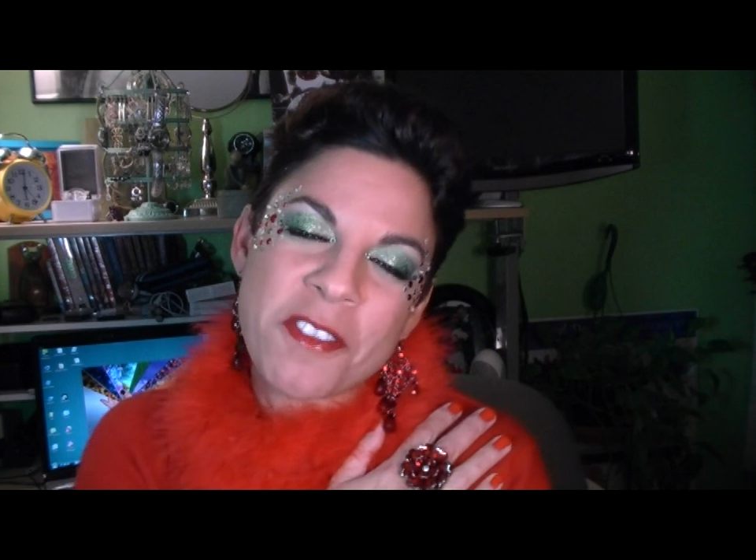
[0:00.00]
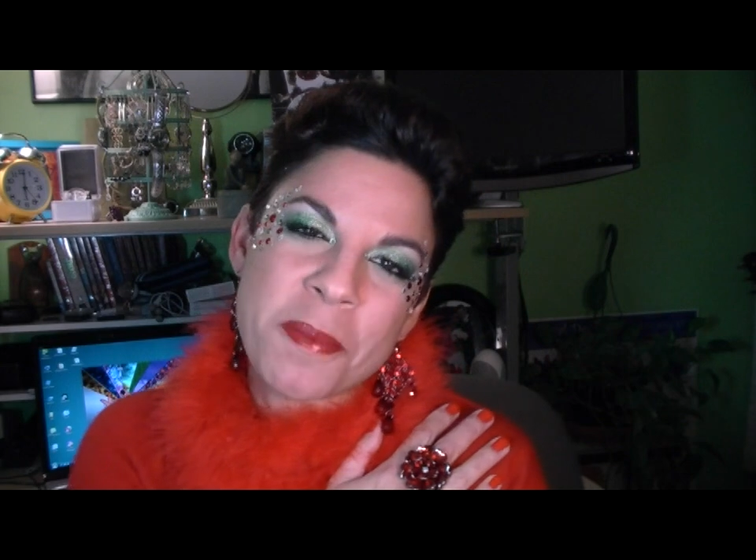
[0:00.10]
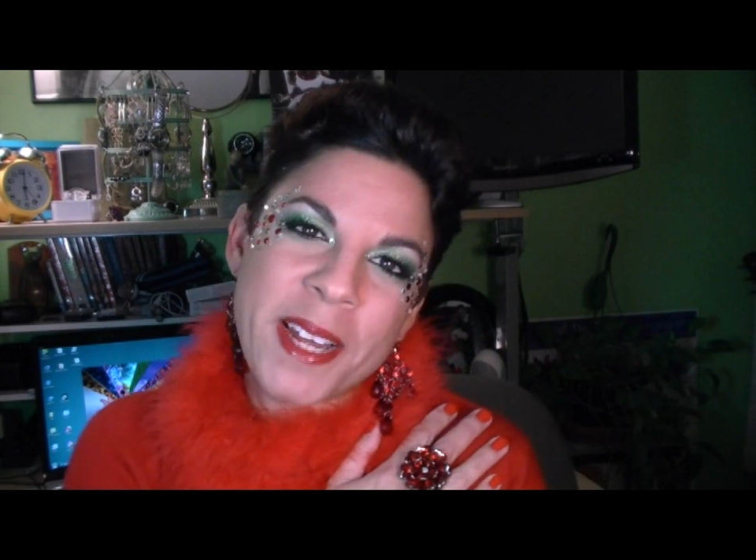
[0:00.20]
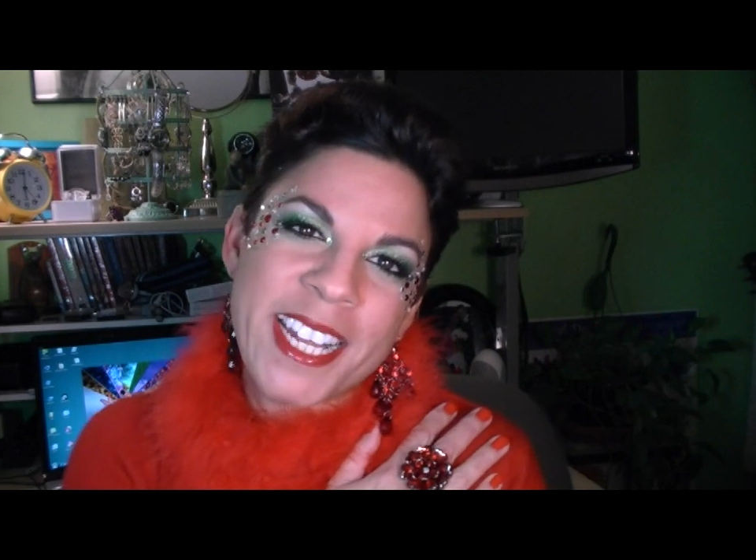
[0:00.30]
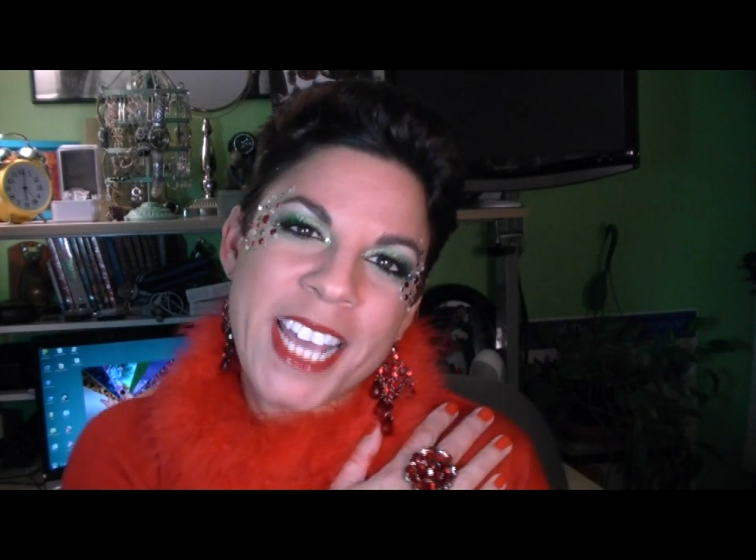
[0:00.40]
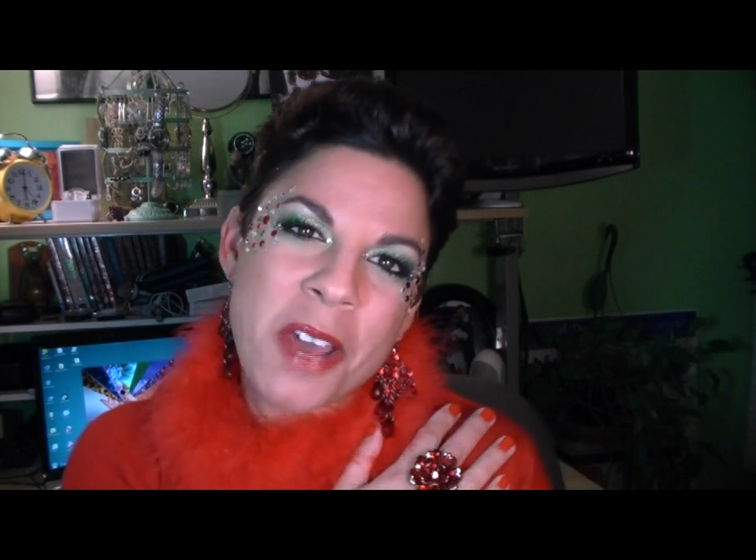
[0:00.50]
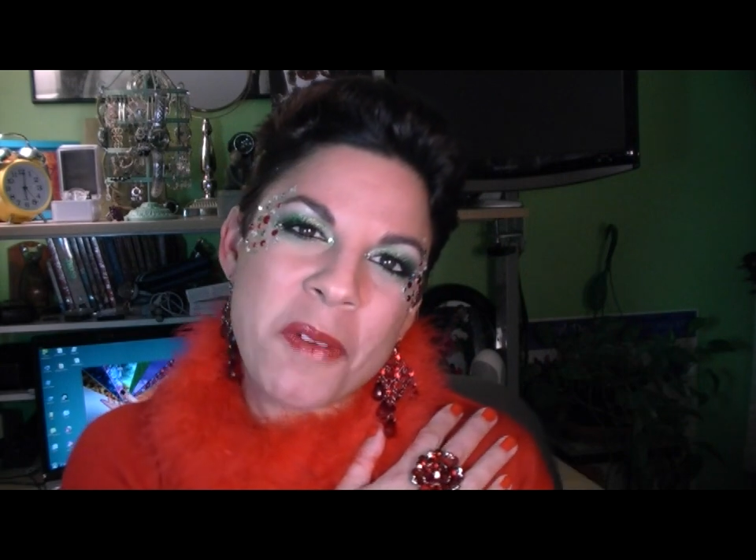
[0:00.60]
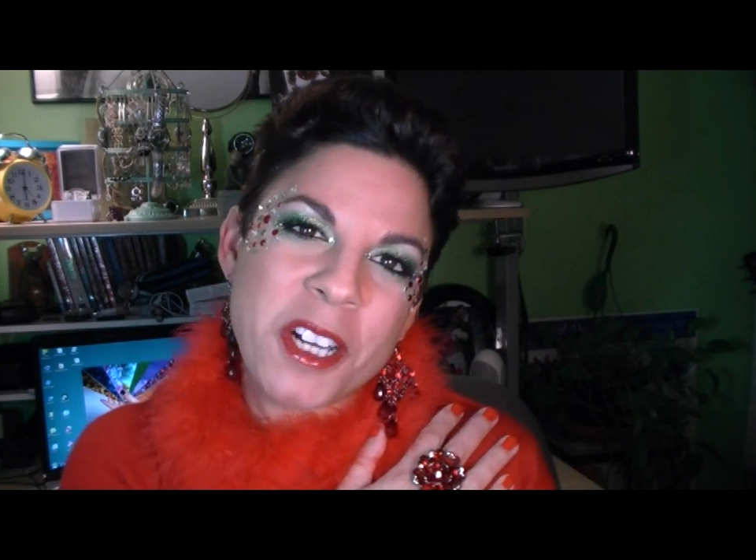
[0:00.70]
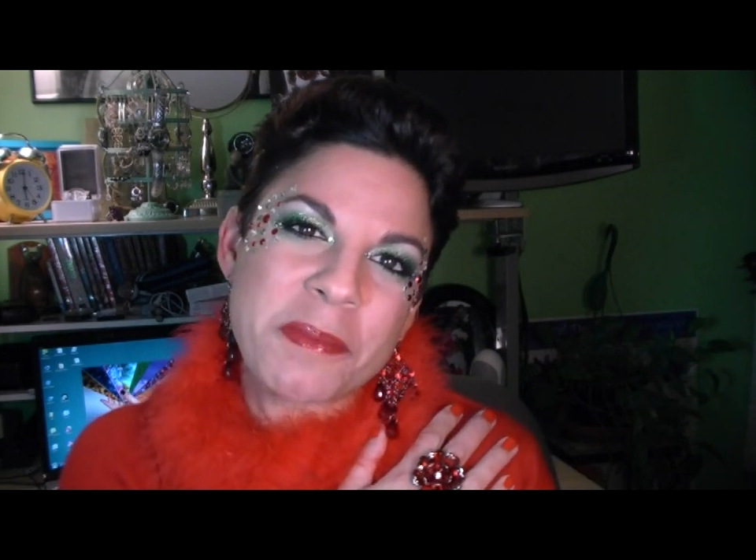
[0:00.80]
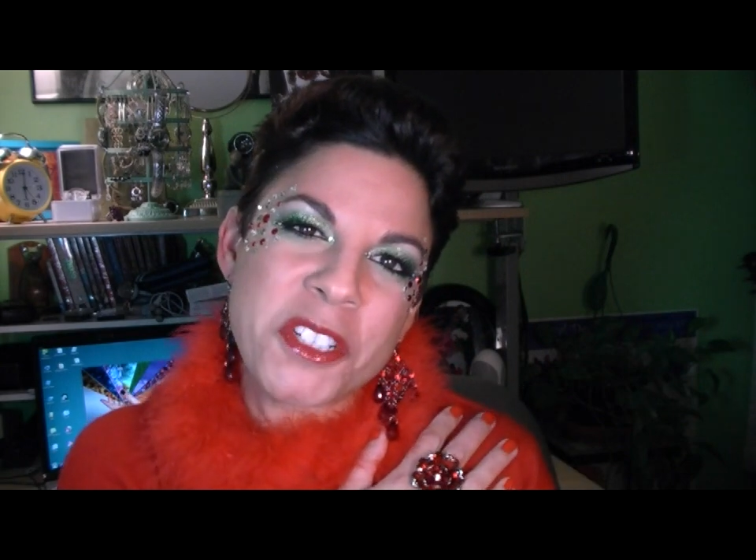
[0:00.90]
everybody
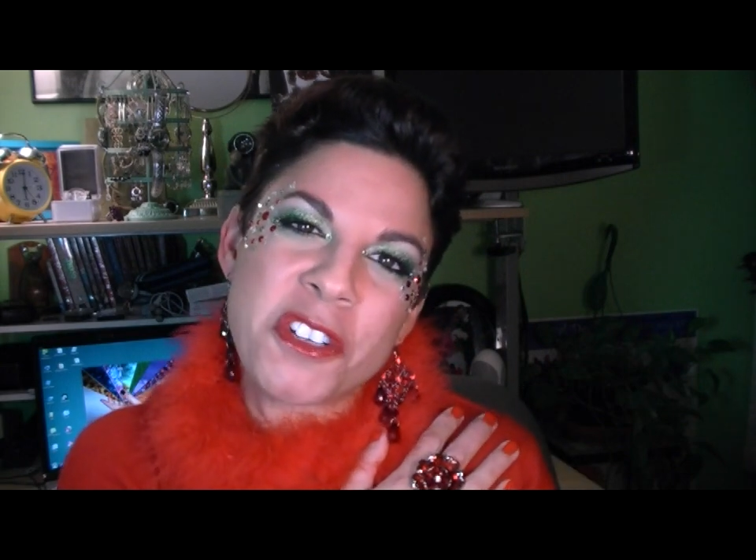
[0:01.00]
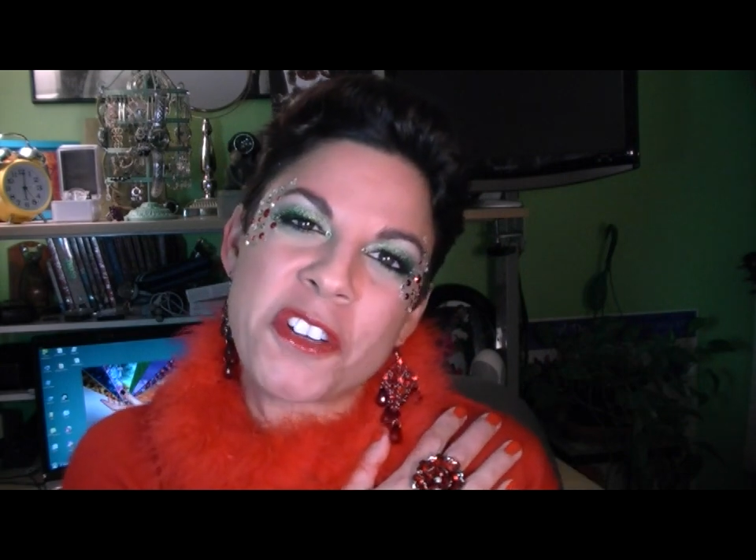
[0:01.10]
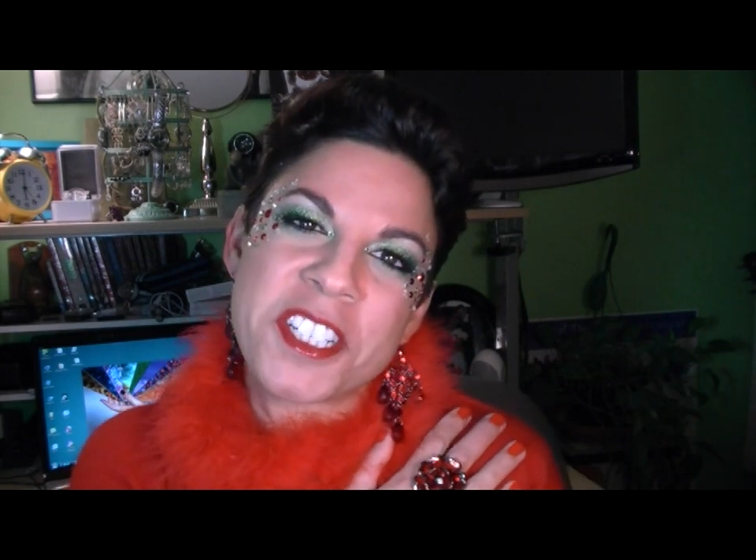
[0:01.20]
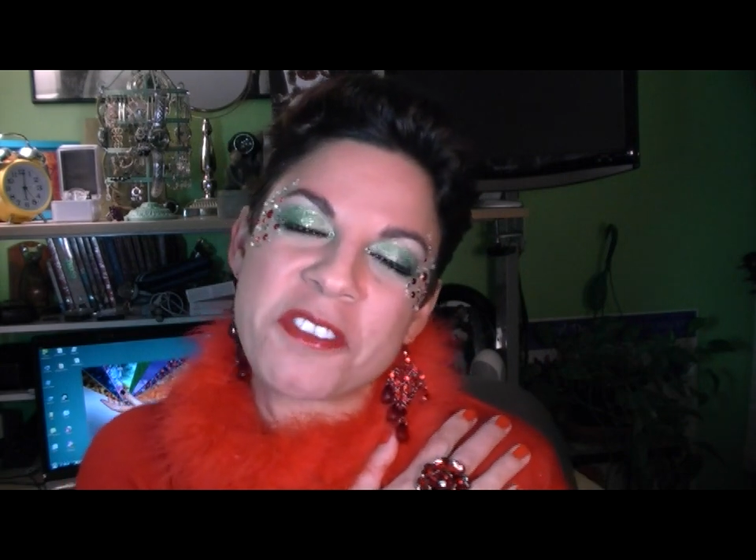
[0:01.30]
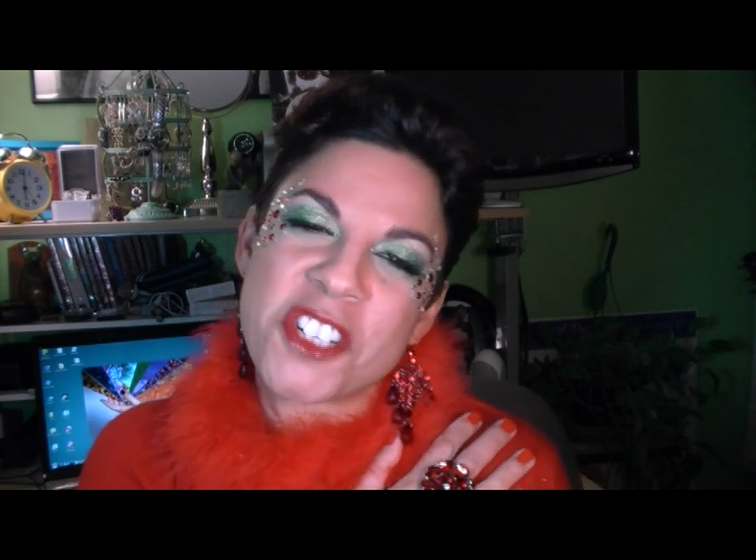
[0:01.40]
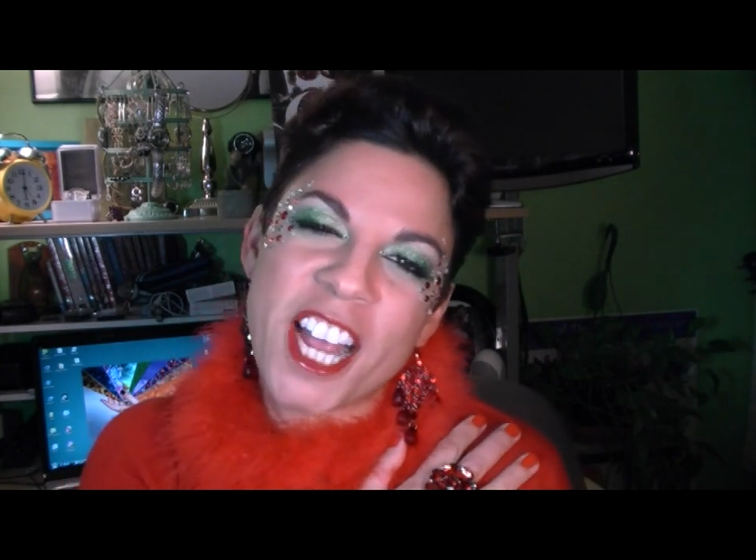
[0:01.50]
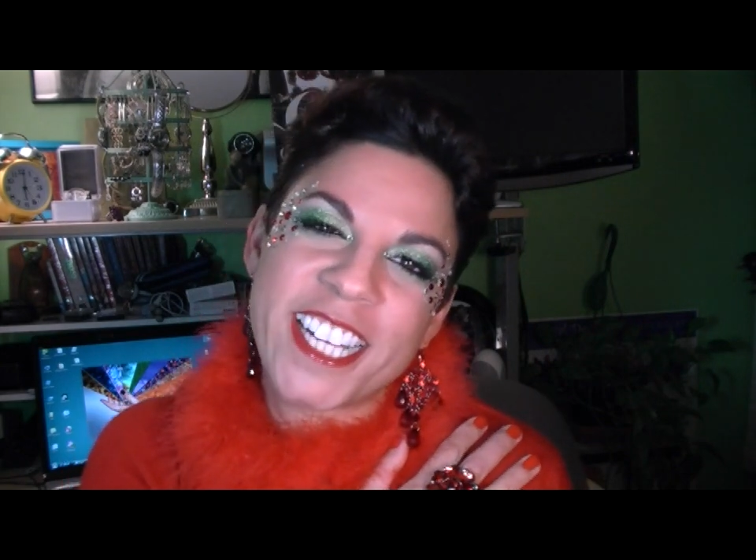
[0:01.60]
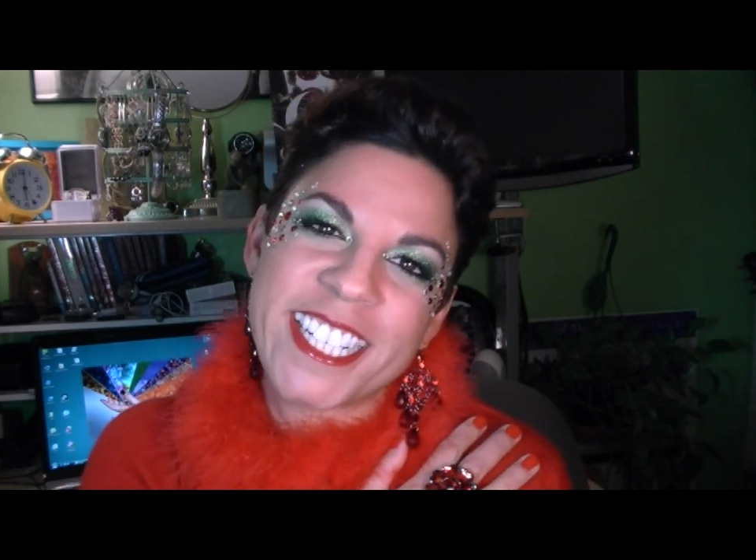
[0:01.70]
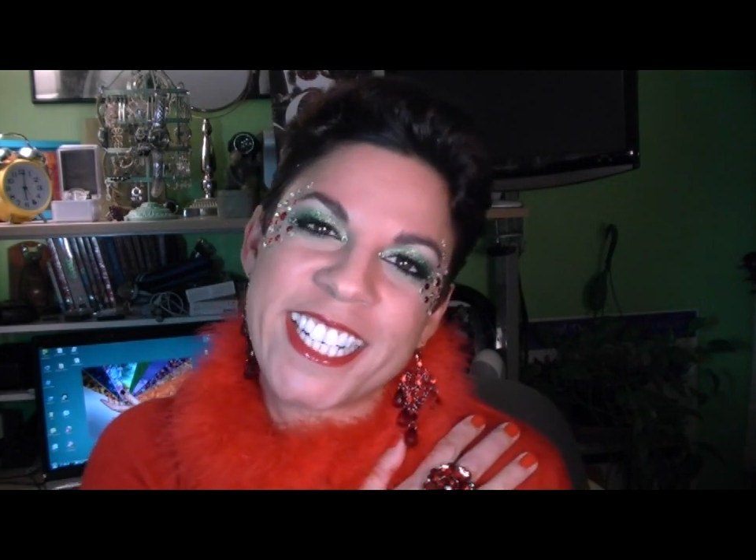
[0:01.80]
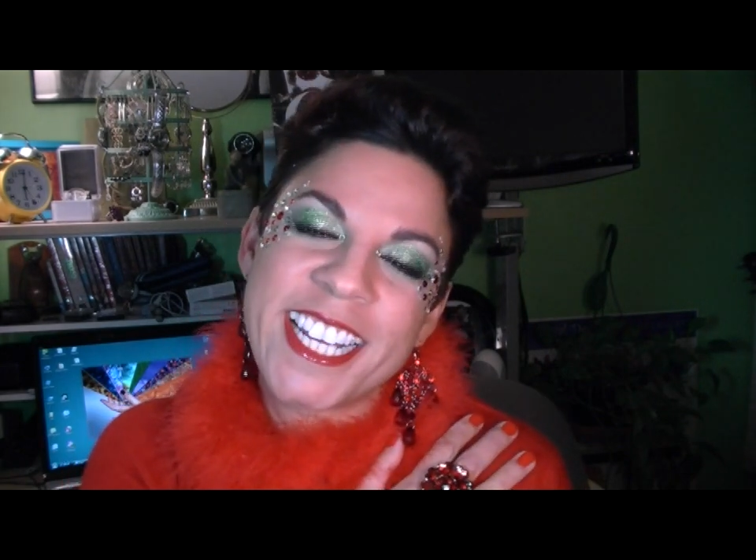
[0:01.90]
and welcome to Degrees of
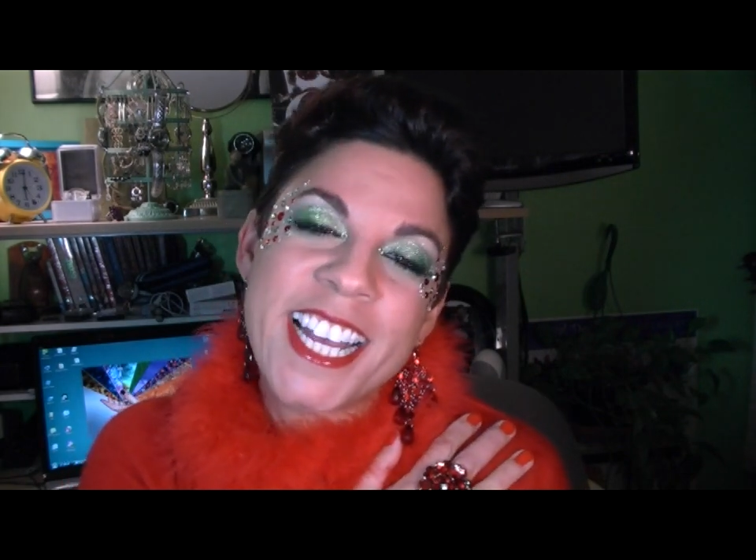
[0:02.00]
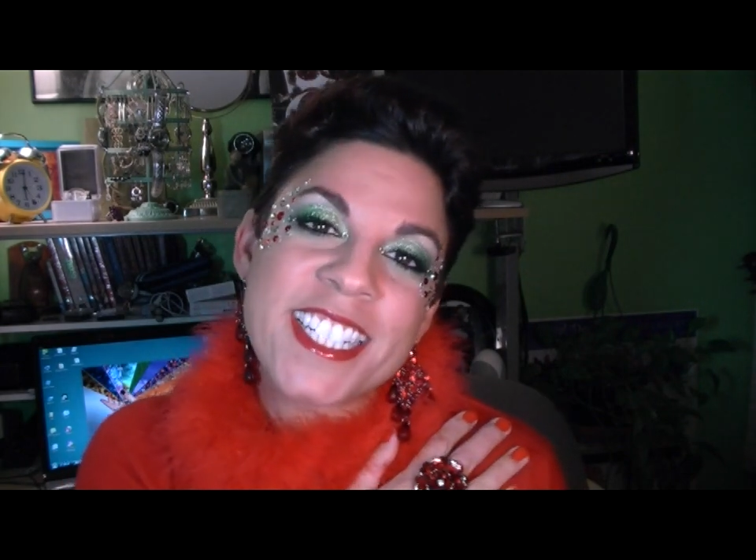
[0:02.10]
Shining.